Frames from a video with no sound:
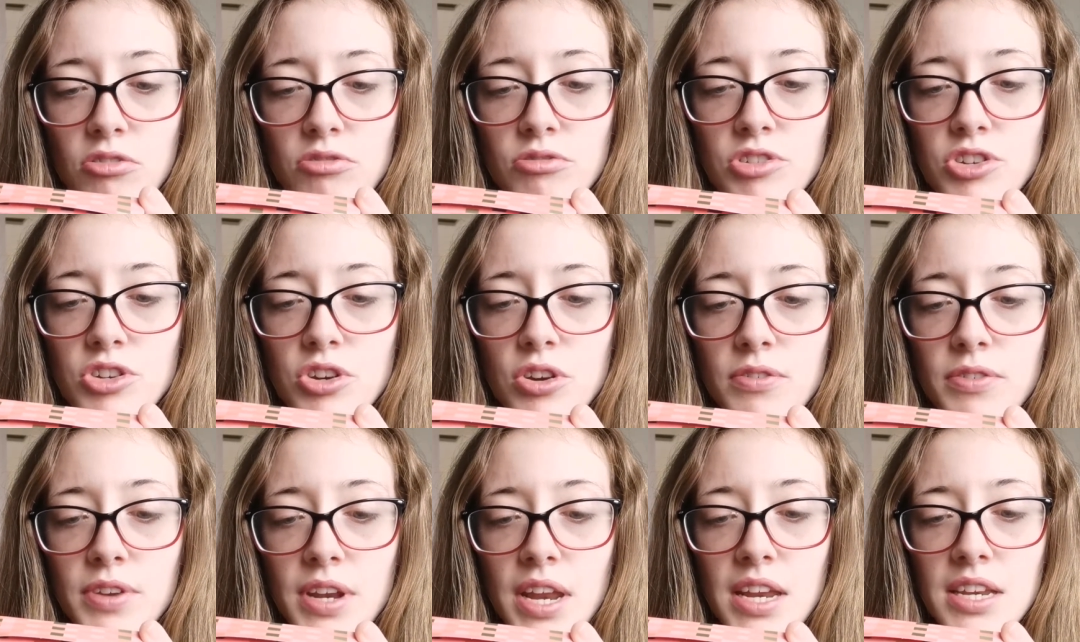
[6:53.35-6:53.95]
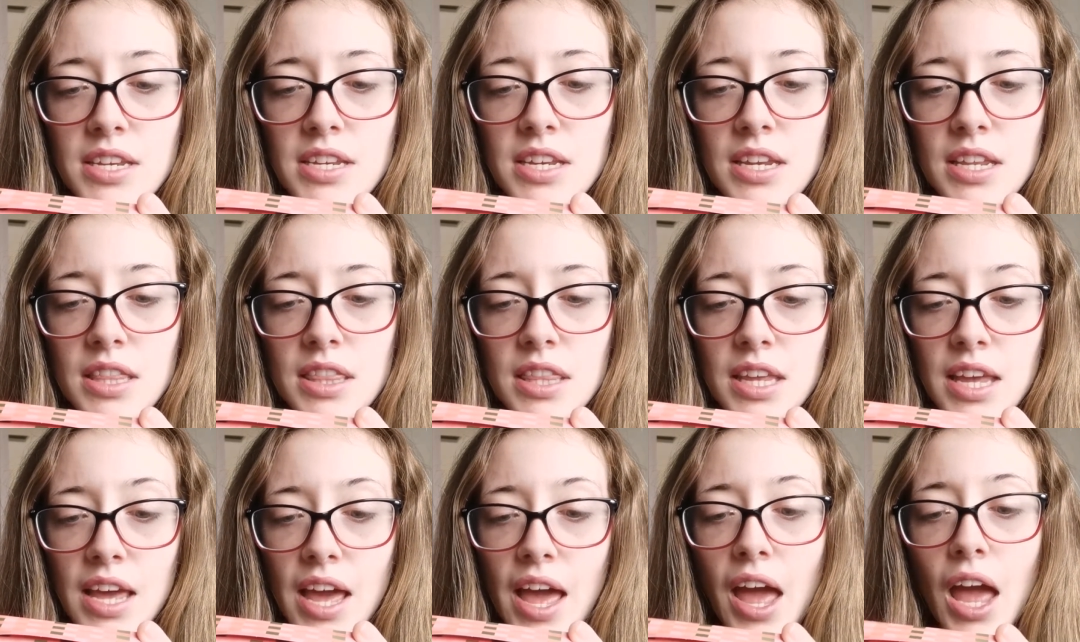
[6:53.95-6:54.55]
rejuvenating
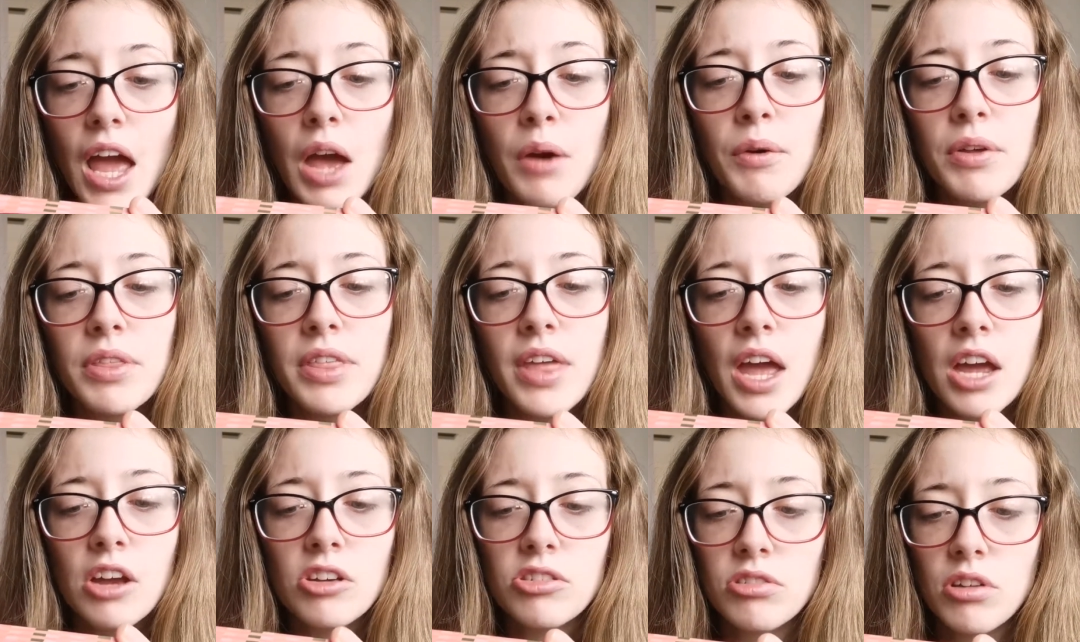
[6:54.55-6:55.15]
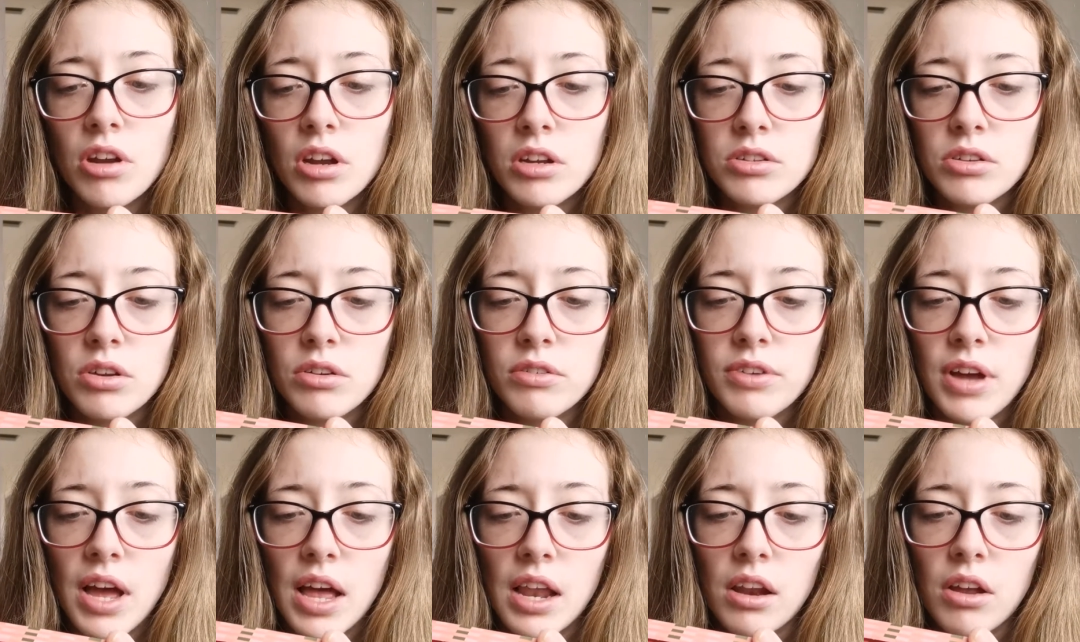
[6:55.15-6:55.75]
the hair with extracts
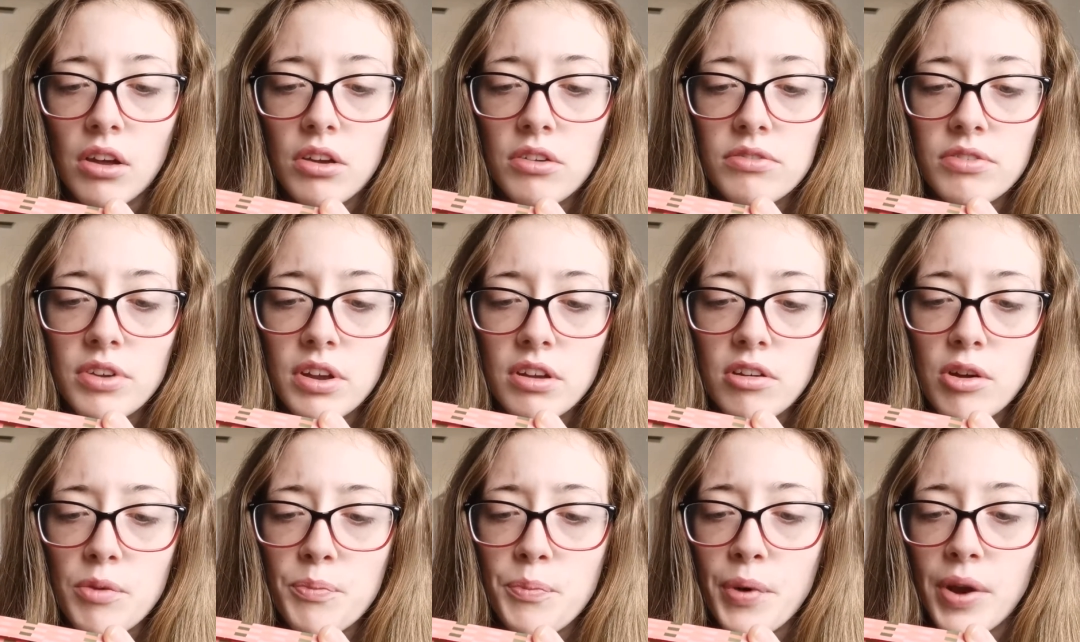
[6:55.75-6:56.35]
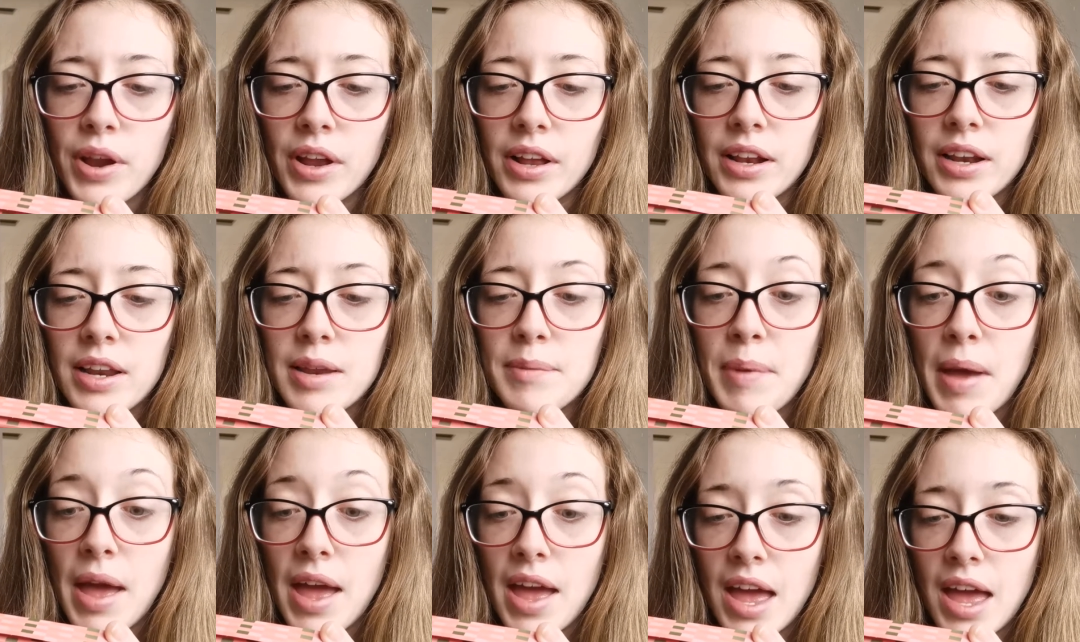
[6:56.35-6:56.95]
of aloe vera,
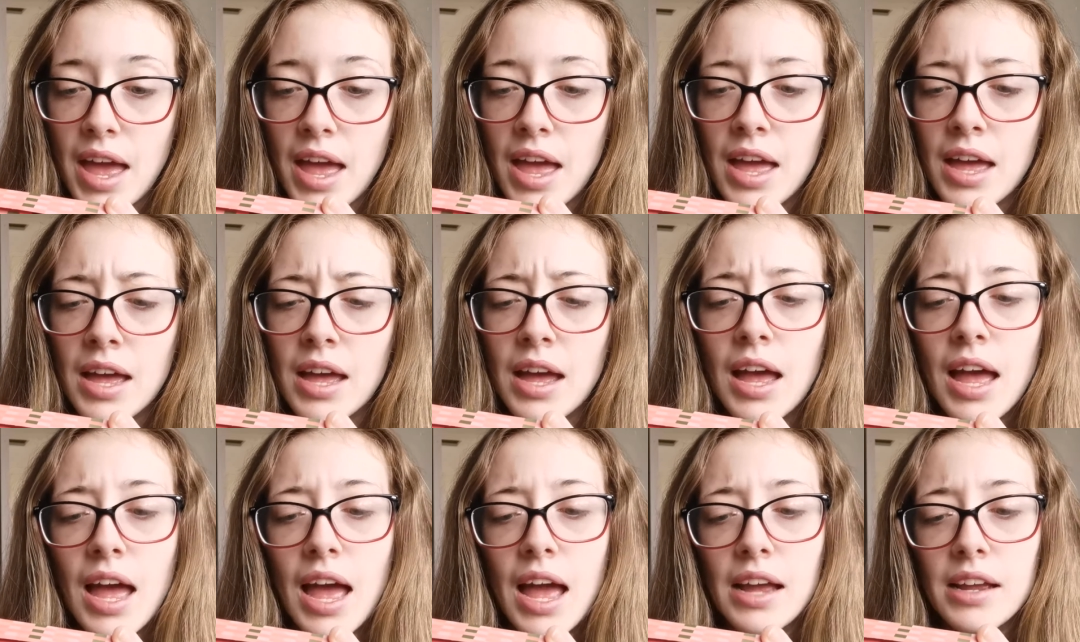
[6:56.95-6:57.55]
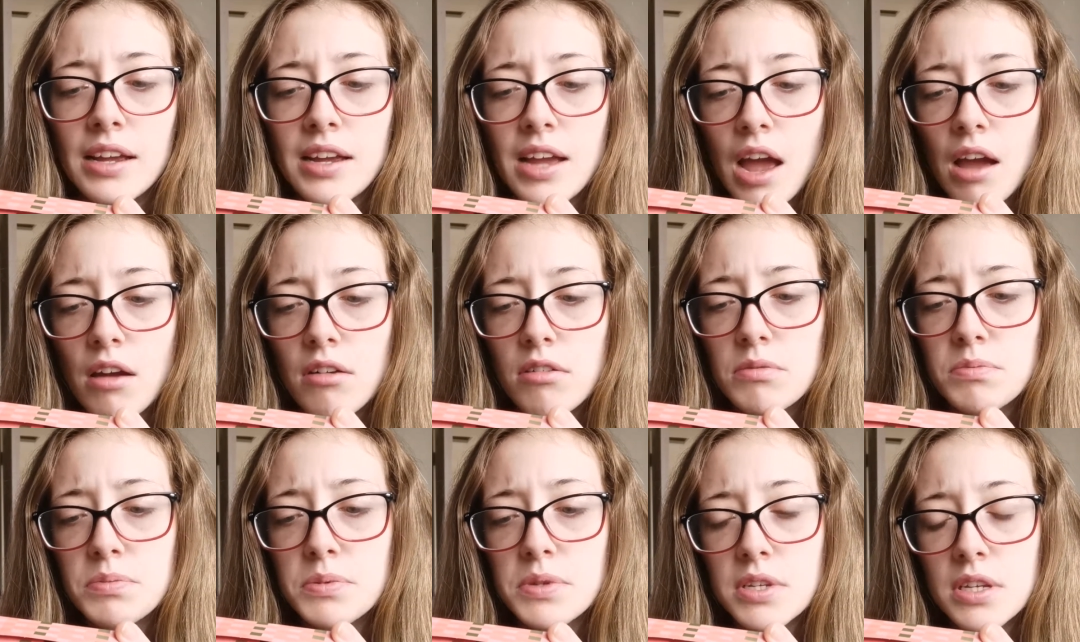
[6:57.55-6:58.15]
prickly pear and
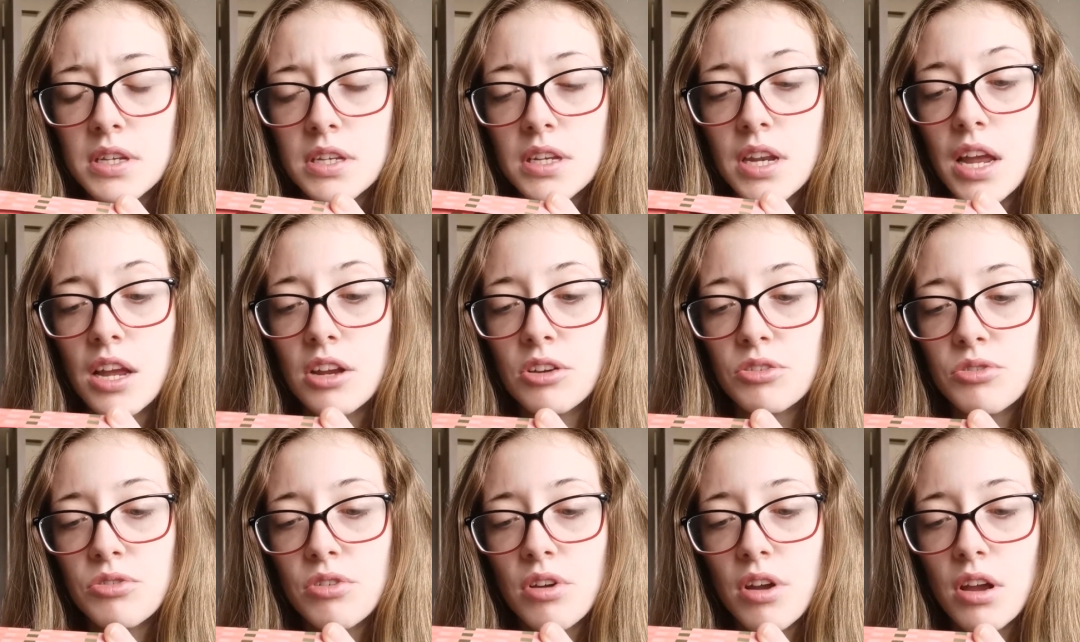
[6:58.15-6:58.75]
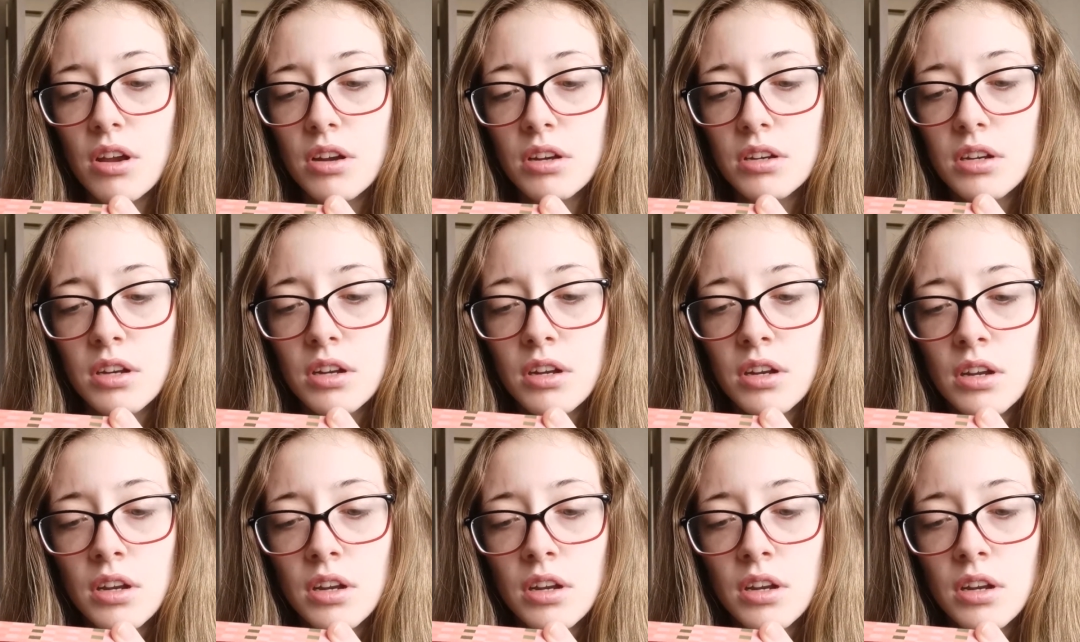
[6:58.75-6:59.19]
carob seed extract.